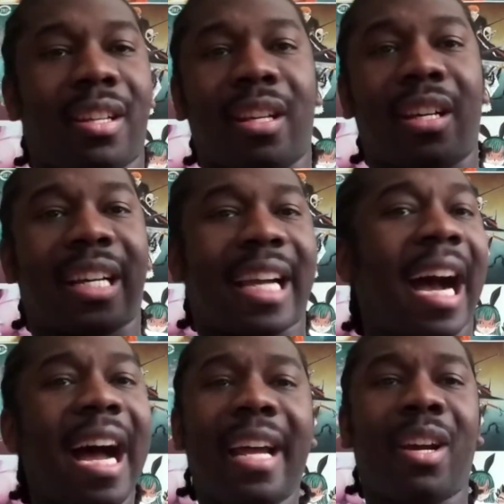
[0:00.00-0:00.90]

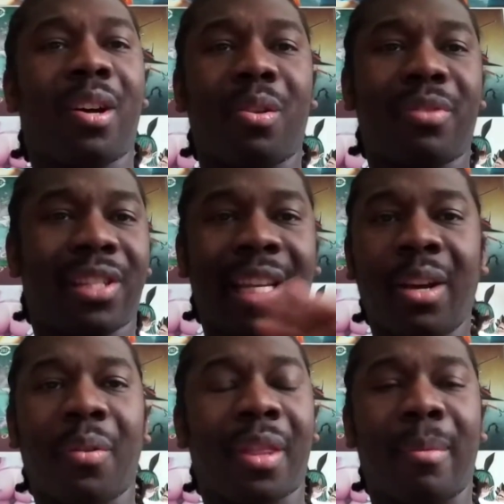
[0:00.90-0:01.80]
Kaio
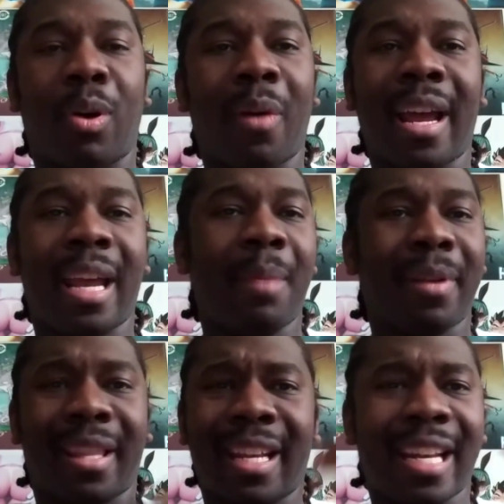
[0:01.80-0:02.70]
sealed them away,
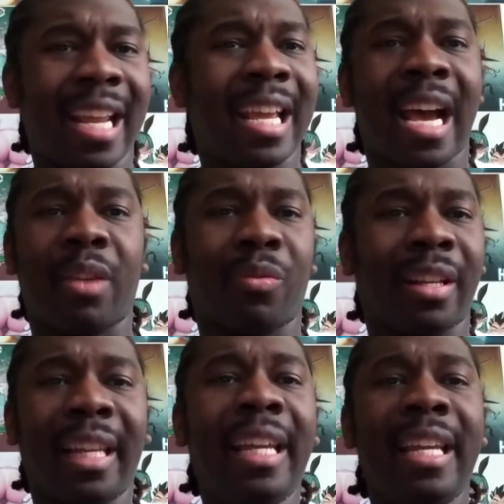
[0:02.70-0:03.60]
but then they got
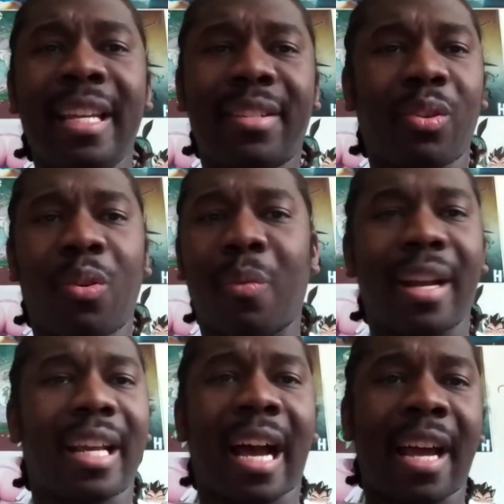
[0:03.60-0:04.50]
released
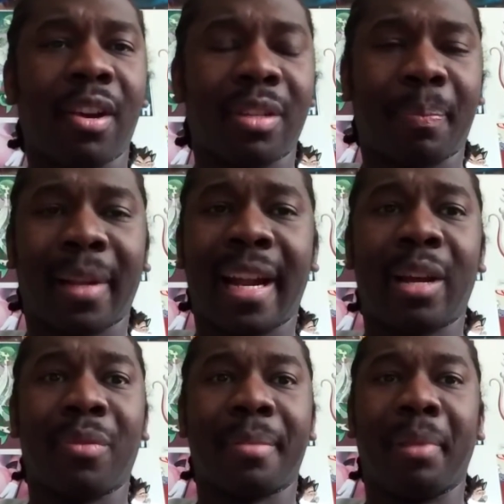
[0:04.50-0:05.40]
when Kaio's
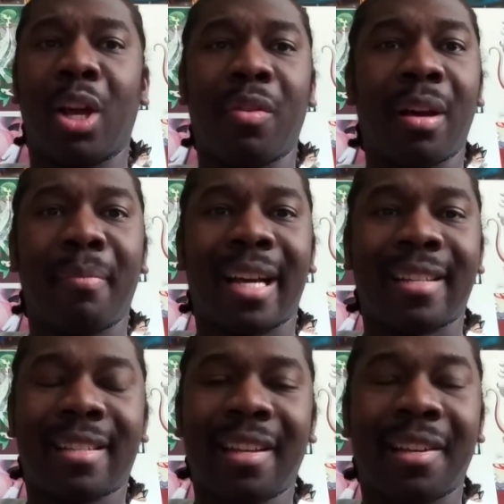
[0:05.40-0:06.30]
planet was blown up by
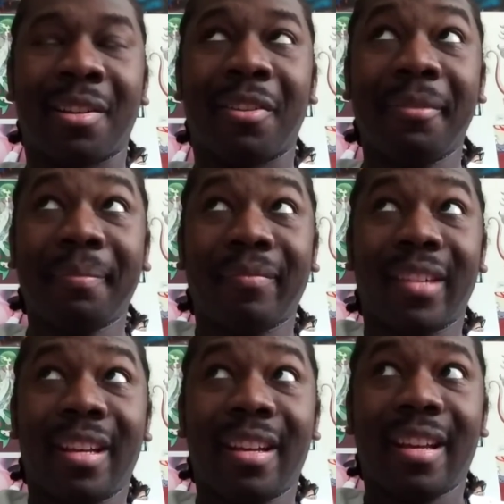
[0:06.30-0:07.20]
Cell.
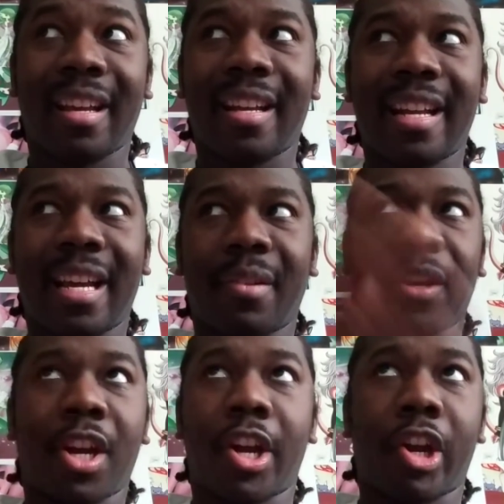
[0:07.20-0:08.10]
And now
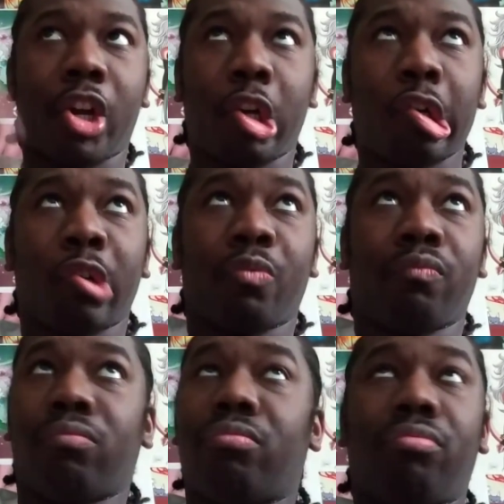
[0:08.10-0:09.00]
they're
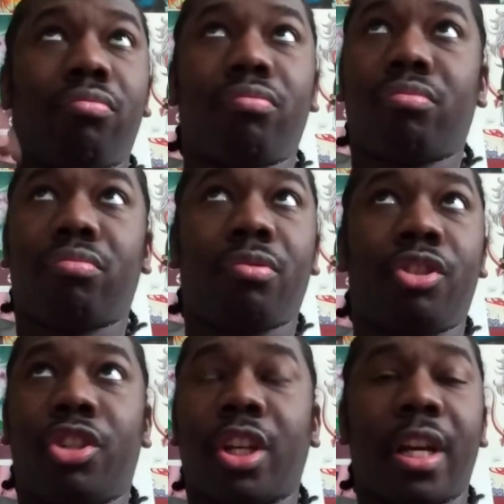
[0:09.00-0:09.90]

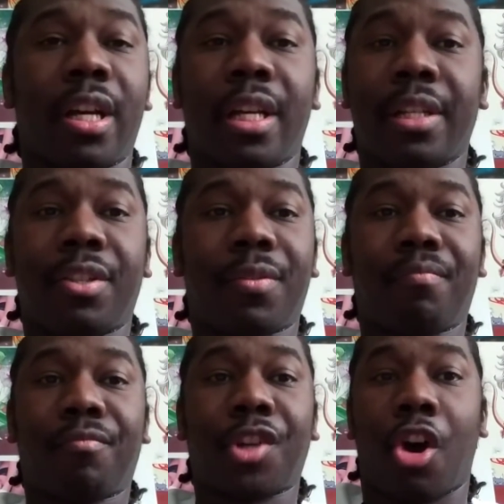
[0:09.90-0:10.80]
just
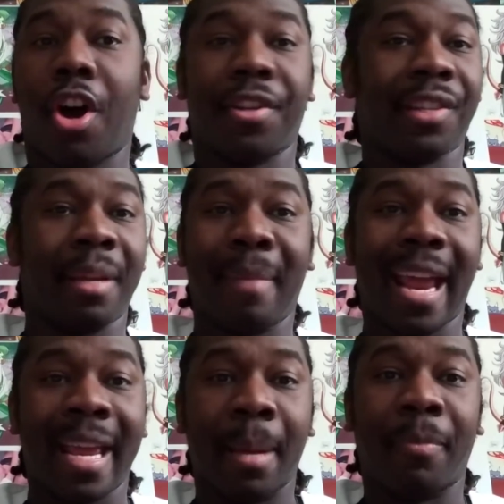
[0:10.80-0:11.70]
causing
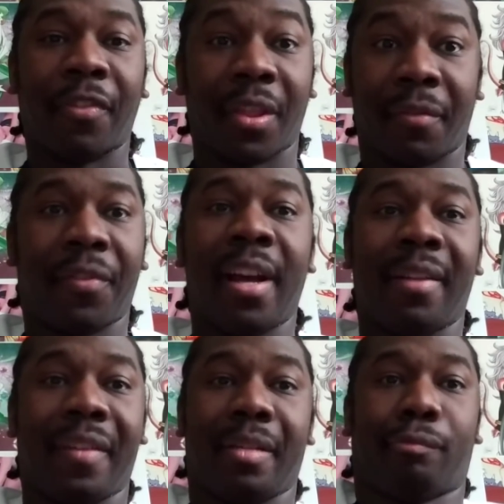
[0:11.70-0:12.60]
mayhem for the fun
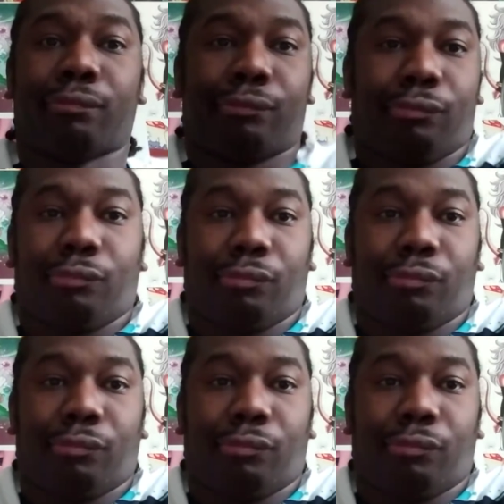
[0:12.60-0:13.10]
of it.